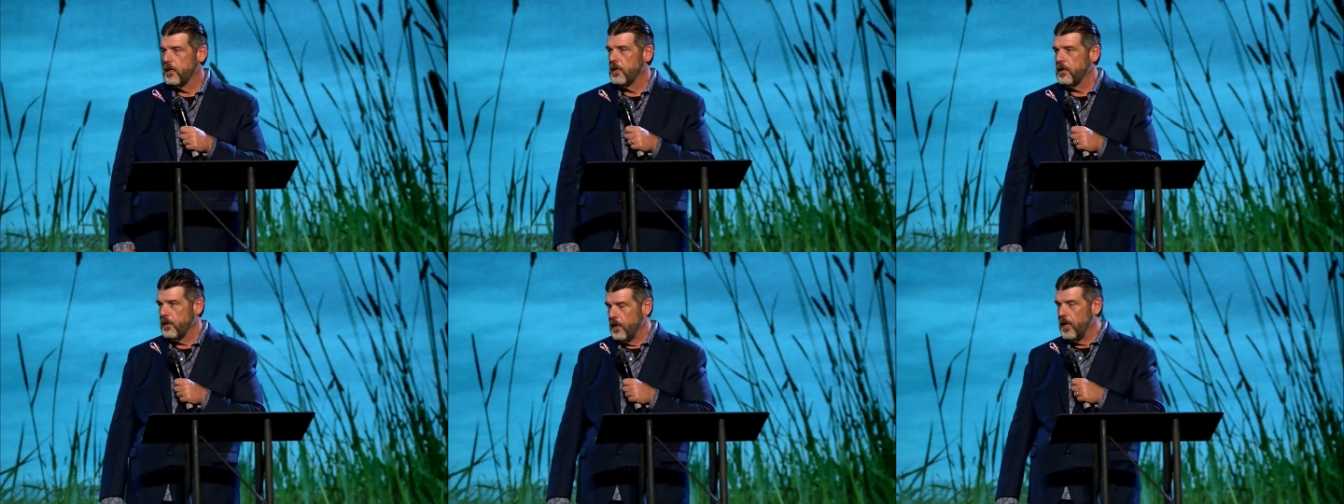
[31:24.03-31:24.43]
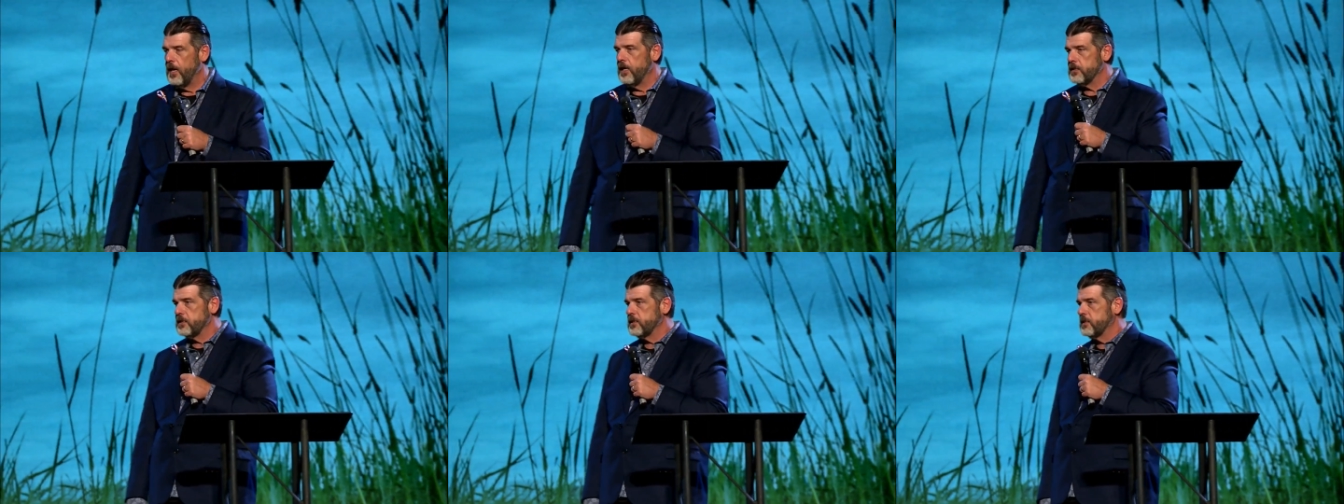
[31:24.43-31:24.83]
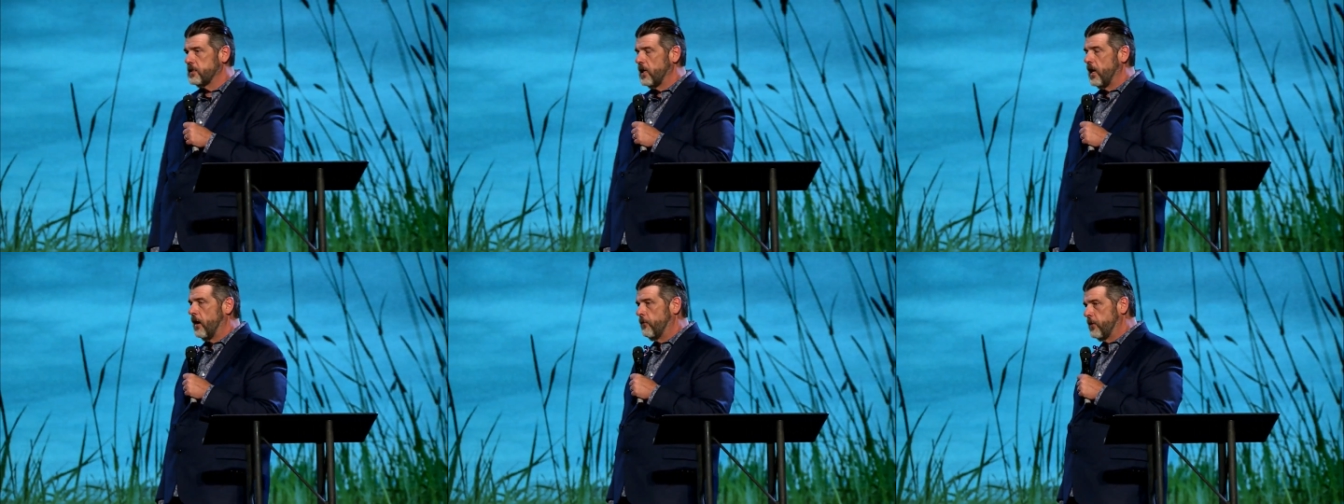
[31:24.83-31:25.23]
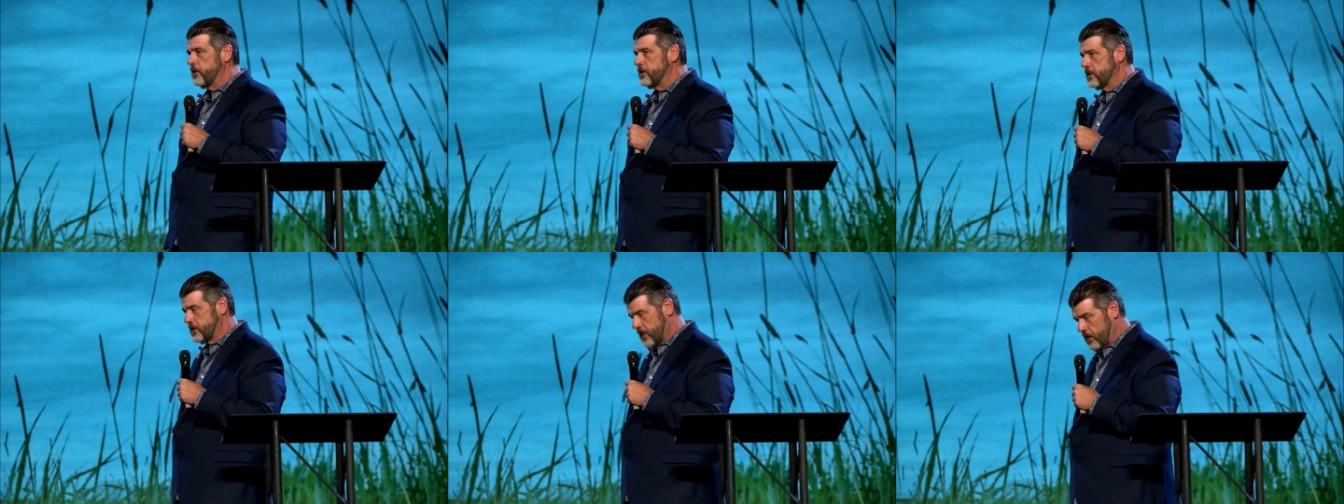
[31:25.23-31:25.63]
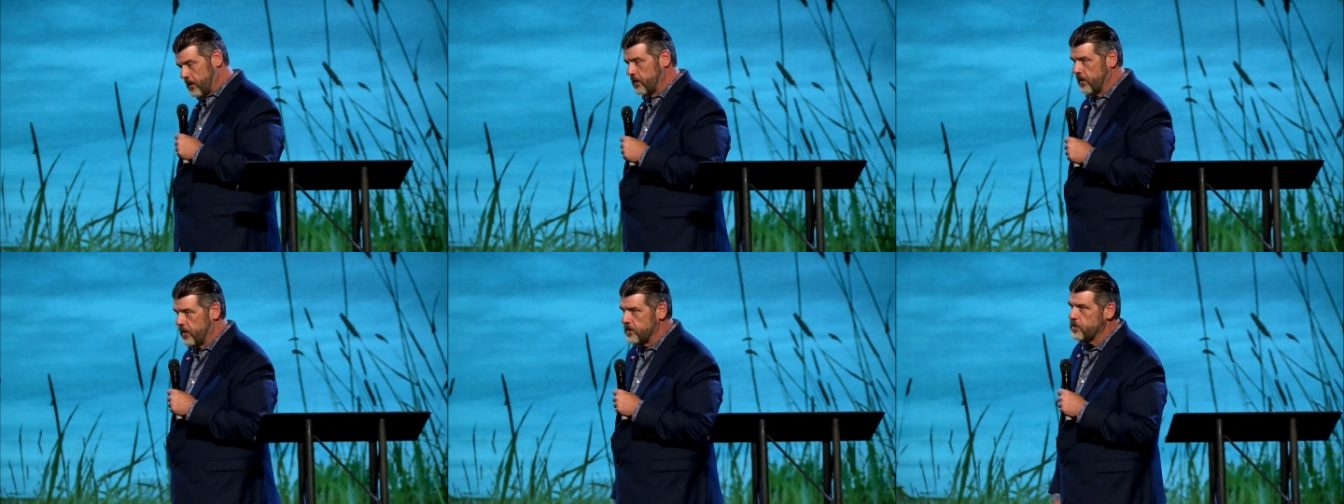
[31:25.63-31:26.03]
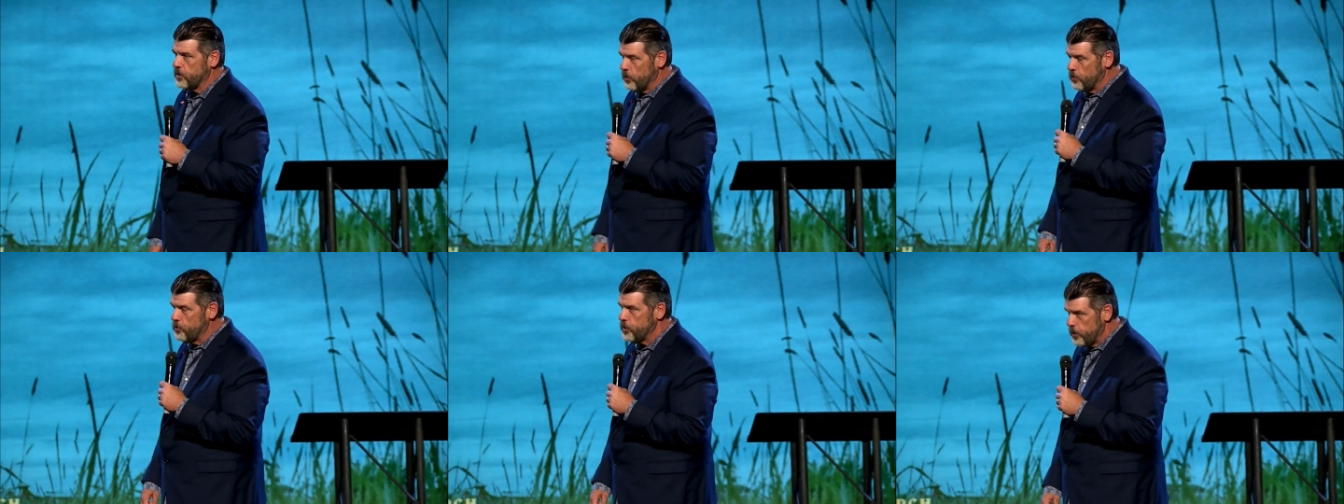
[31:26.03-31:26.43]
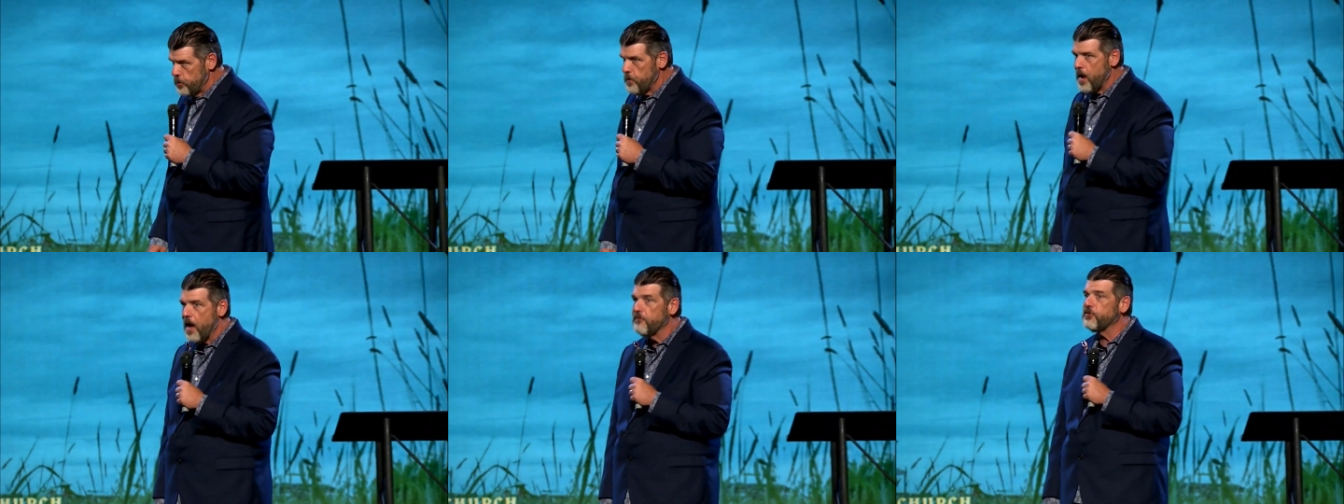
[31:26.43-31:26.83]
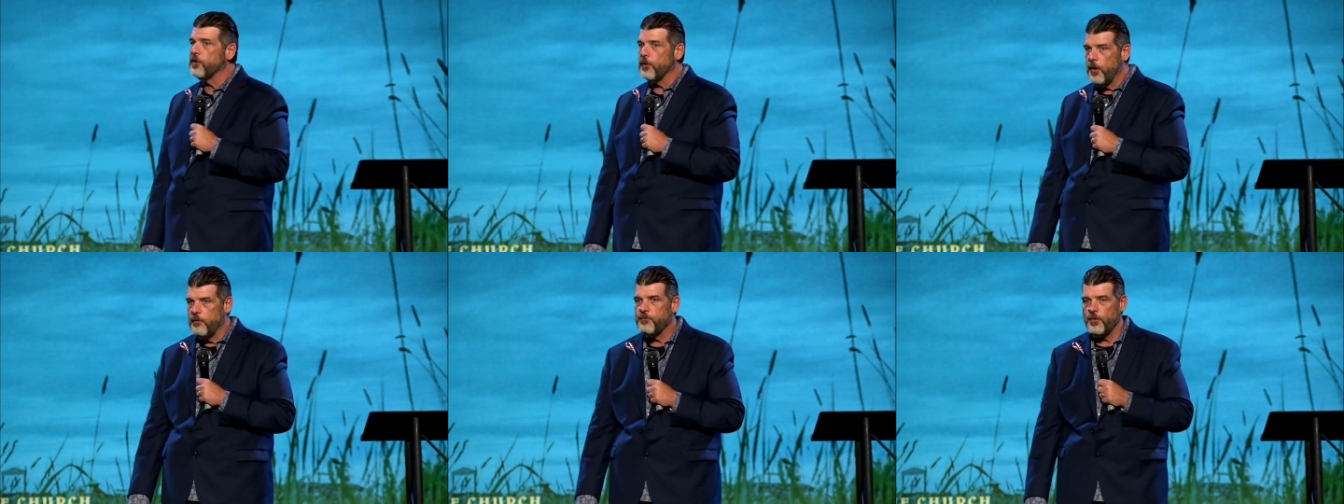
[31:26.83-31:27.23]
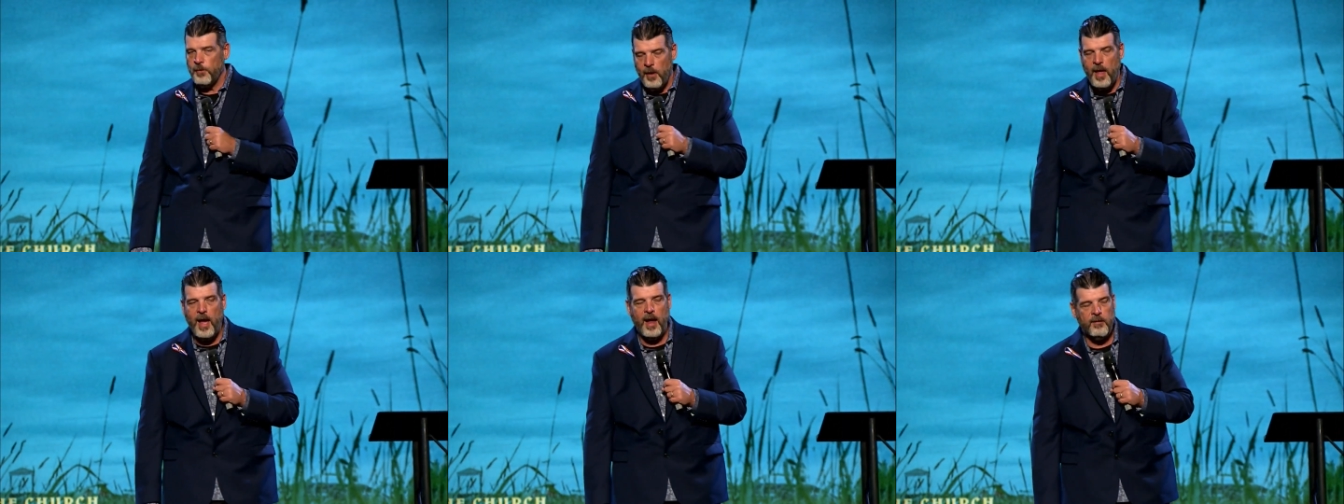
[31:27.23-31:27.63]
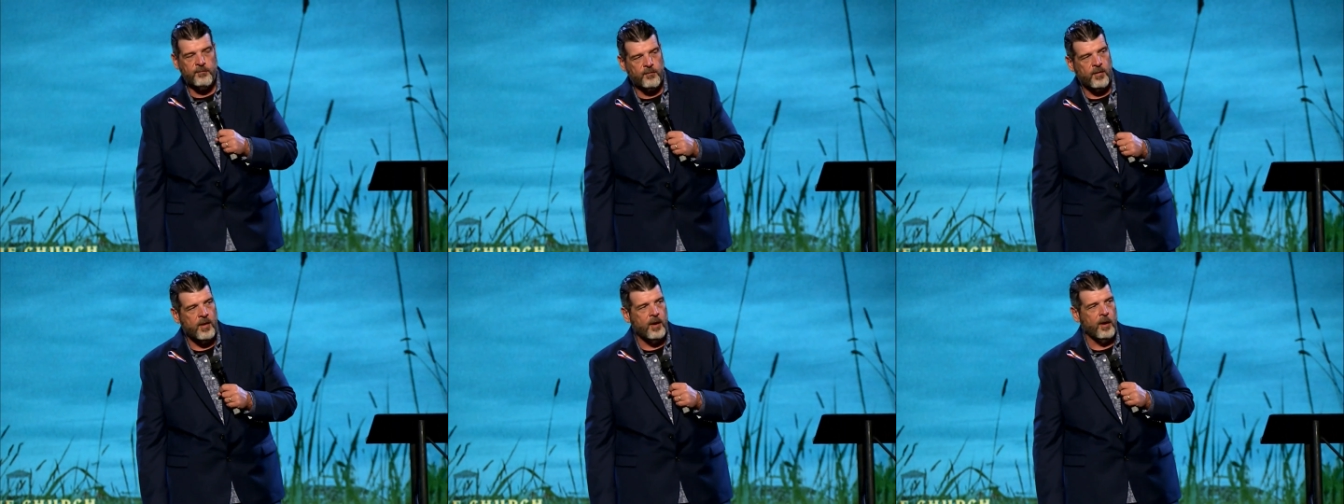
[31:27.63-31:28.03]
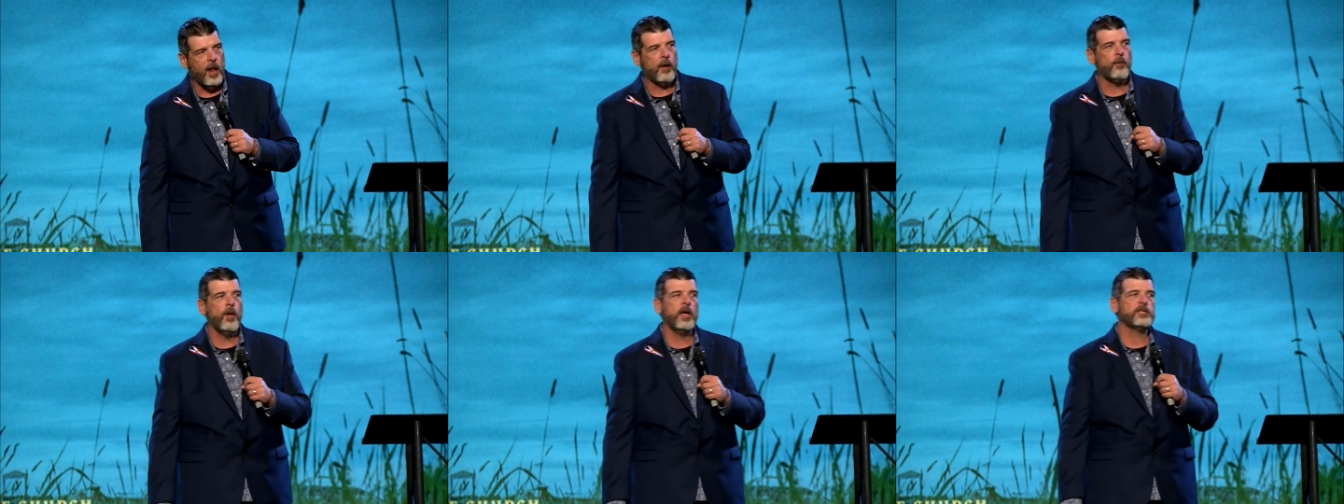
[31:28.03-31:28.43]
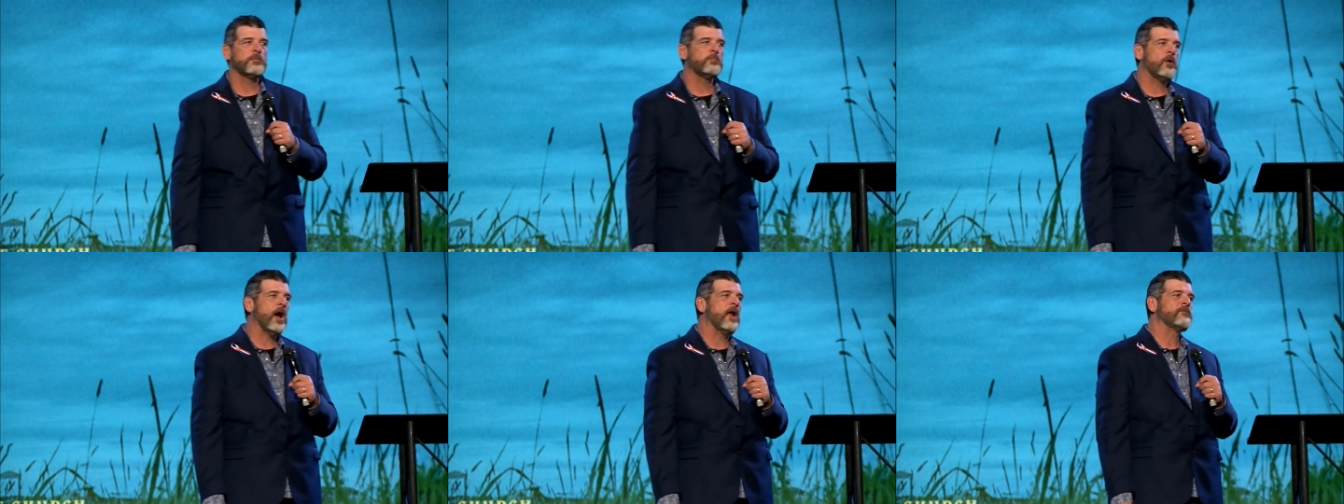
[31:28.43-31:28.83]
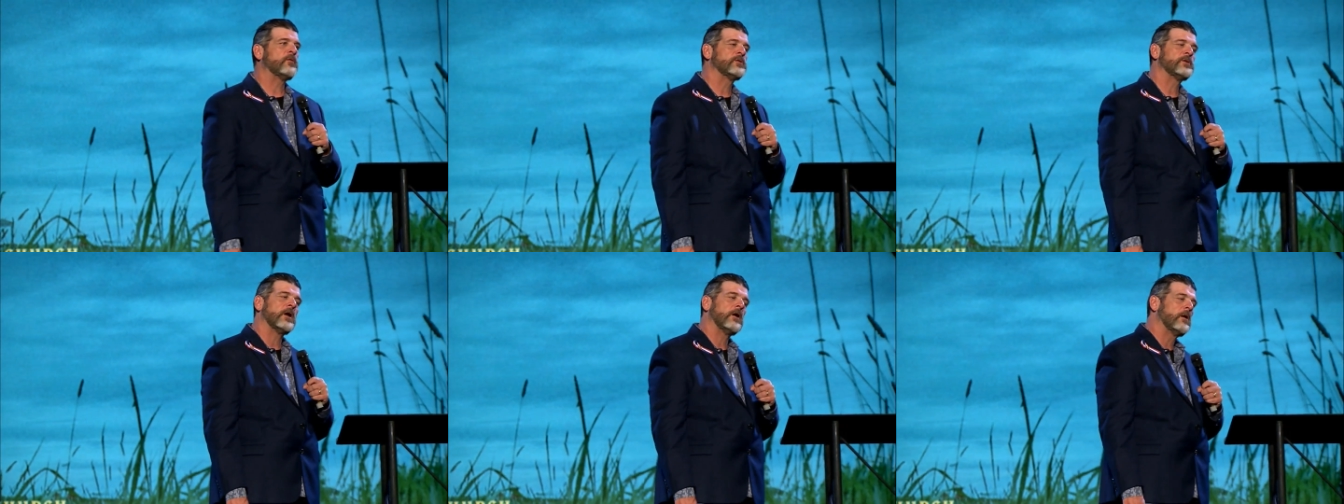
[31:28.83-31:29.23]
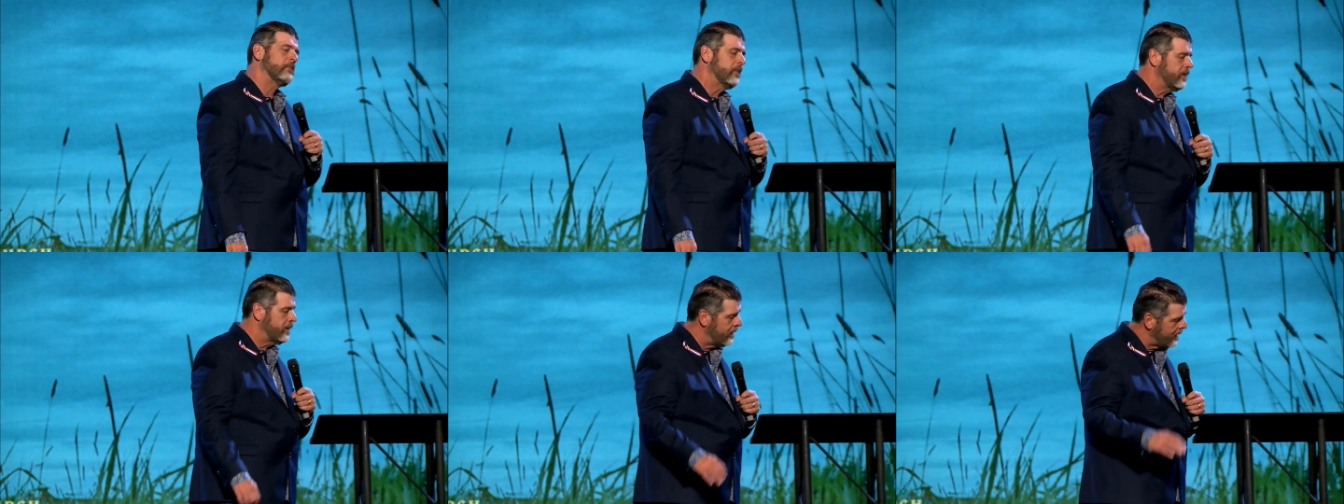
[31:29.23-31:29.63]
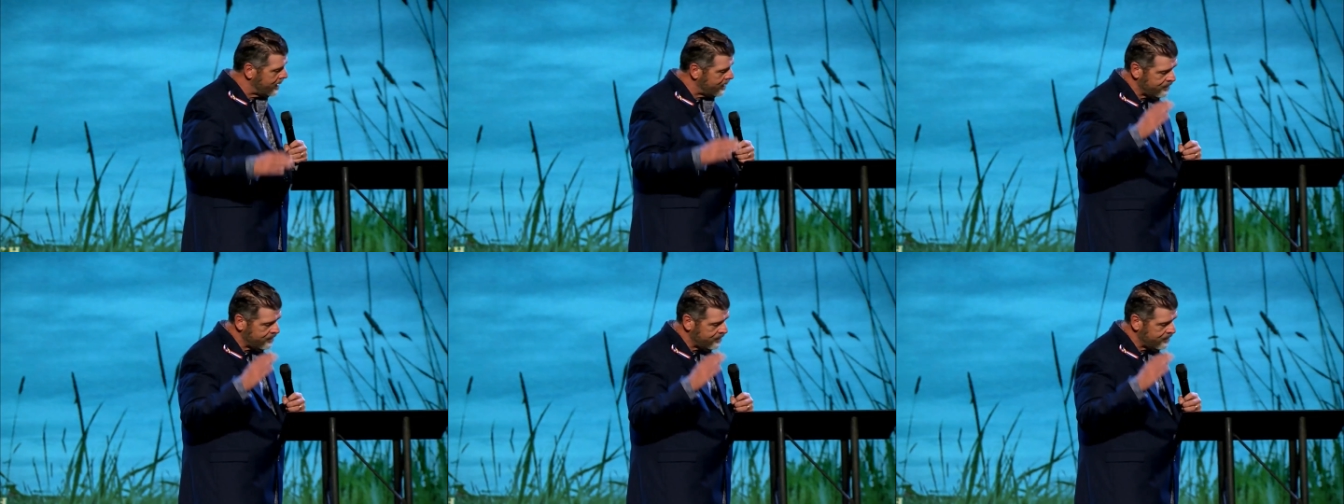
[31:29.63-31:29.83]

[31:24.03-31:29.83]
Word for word: Yes, I want to just tell you this. You do have to love your life. Like, well, that's a prideful term.